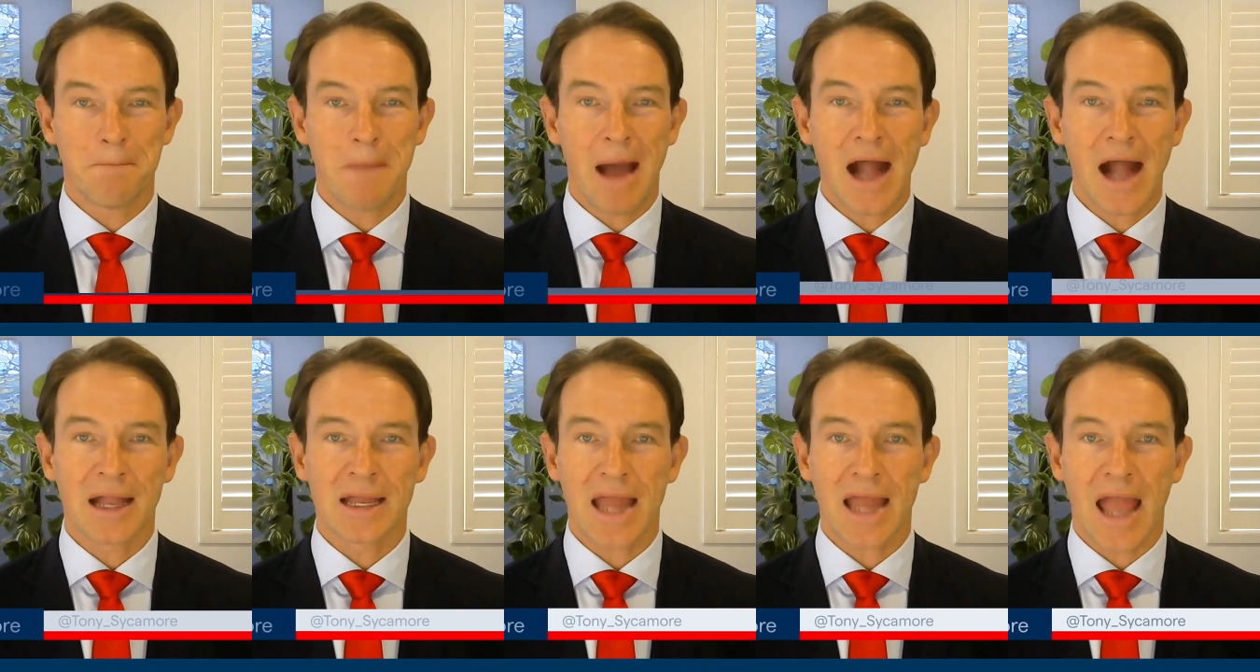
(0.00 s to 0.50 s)

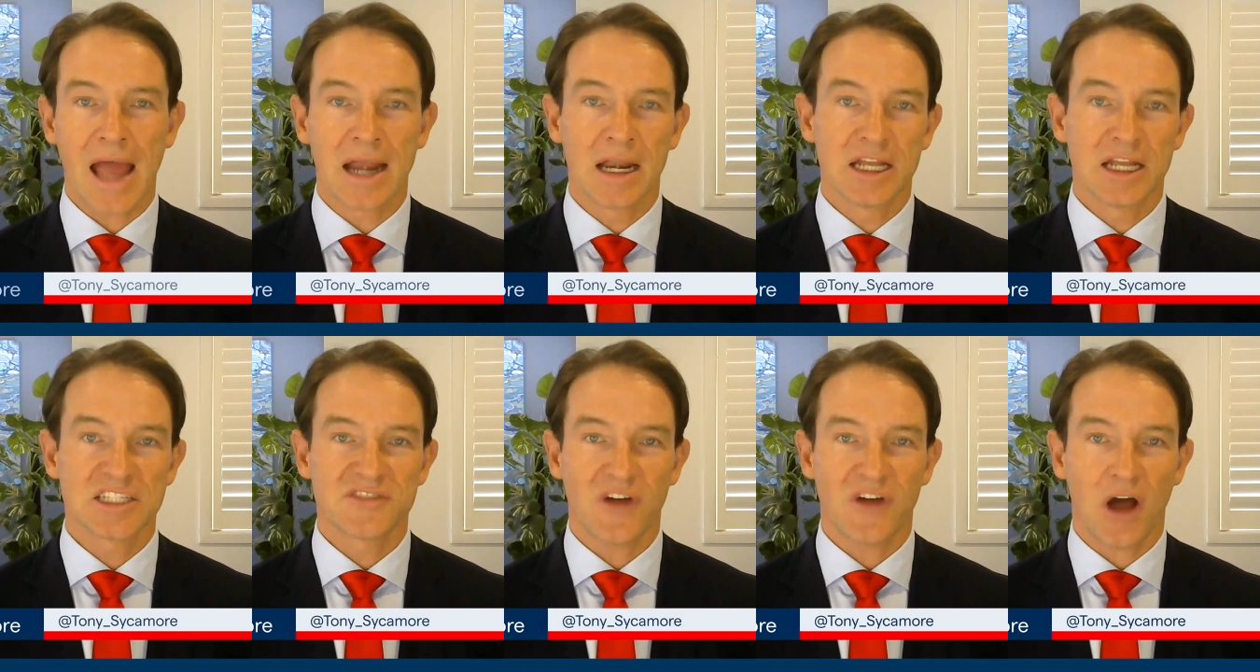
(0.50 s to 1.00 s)
market
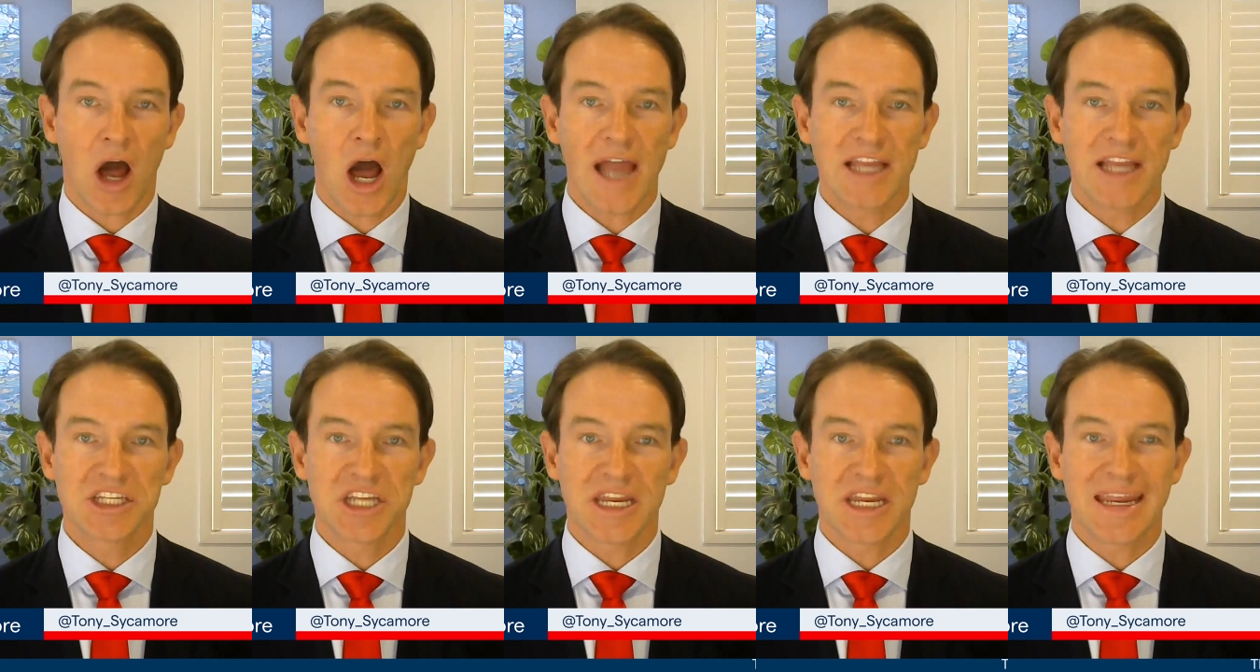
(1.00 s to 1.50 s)
analyst for
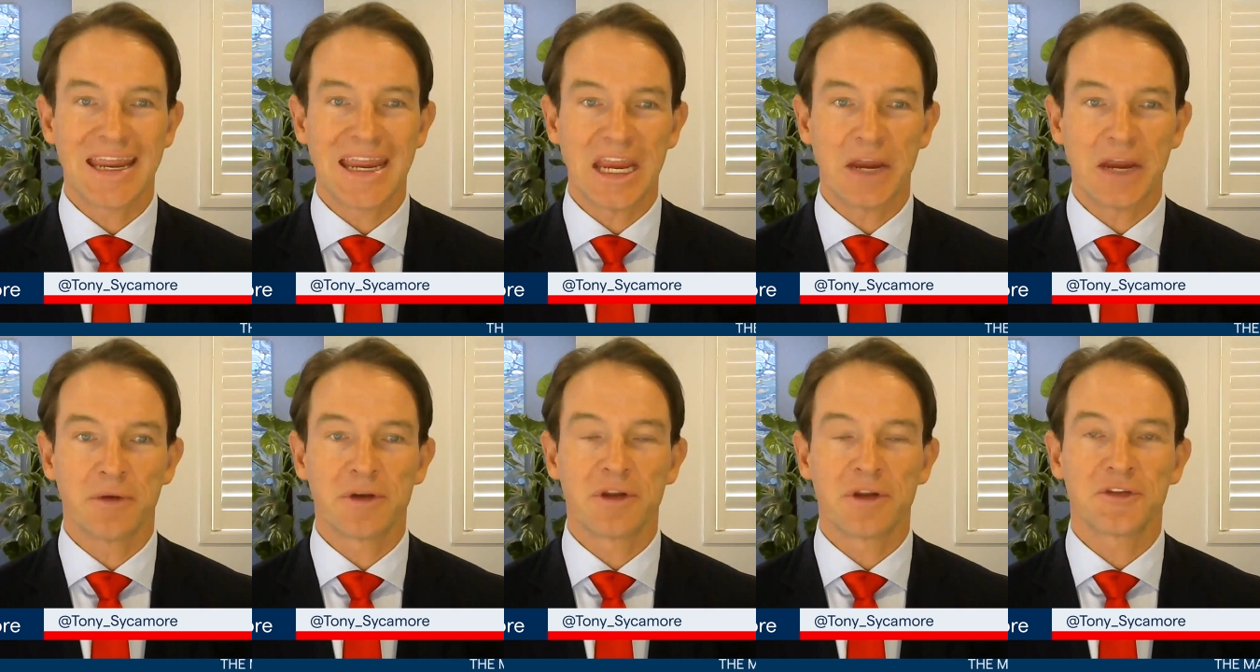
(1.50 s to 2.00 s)
IG
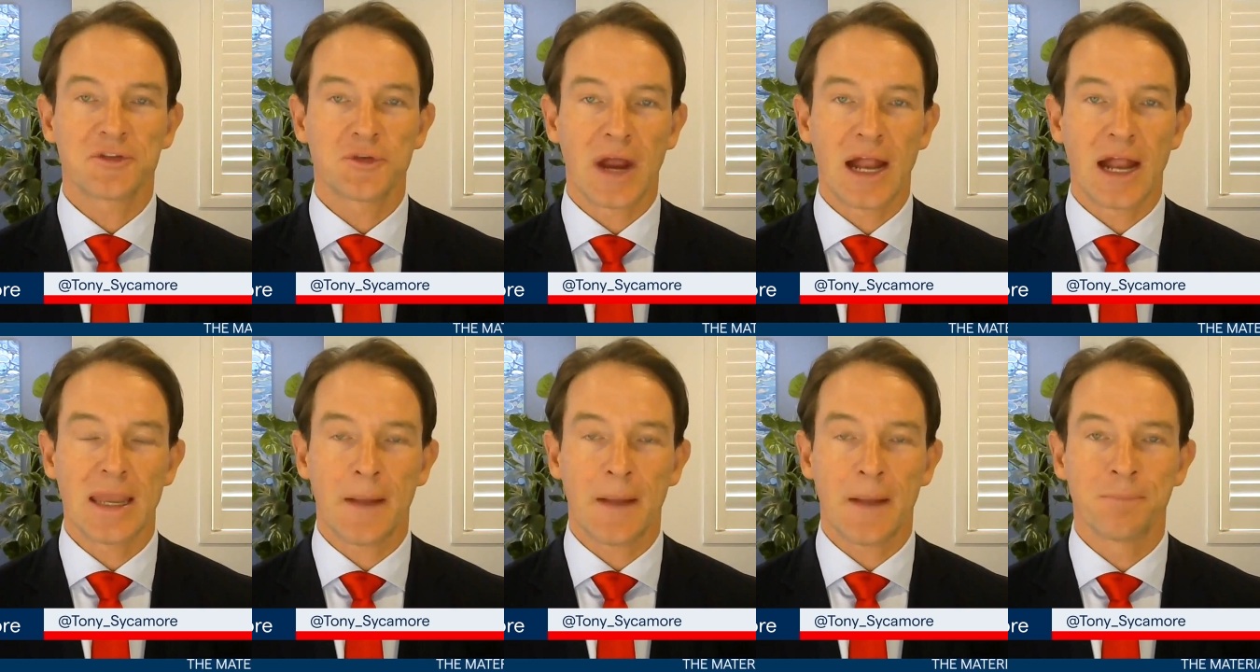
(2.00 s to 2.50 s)
here in
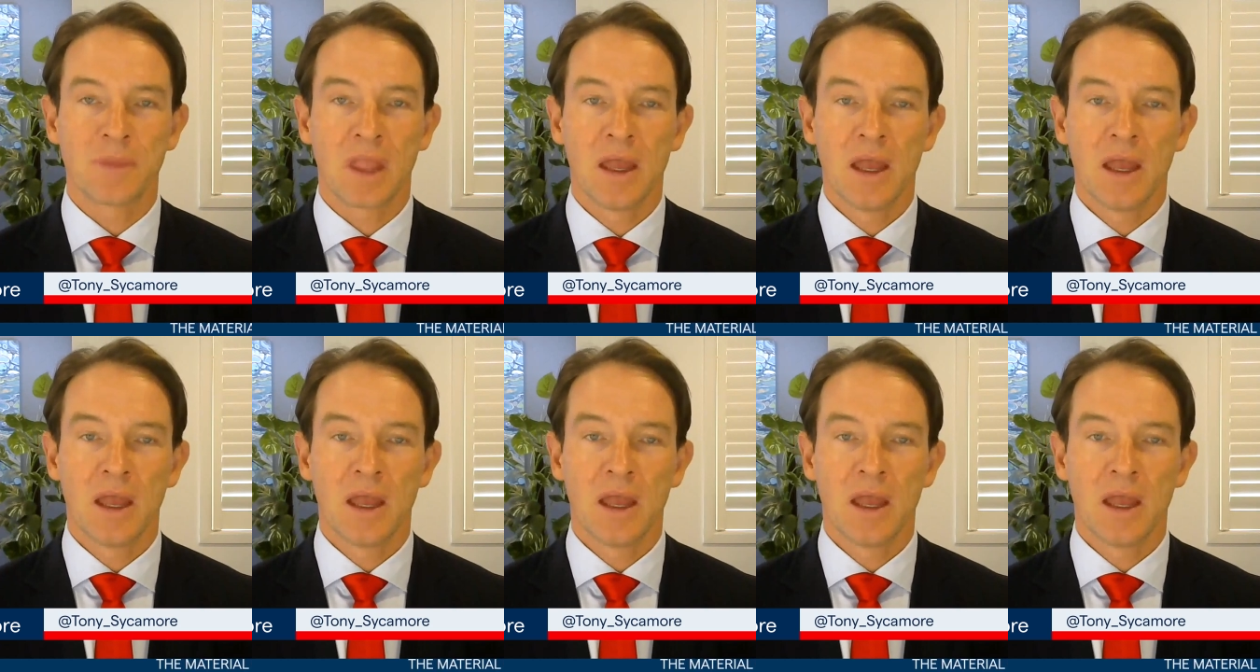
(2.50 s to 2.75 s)
Australia.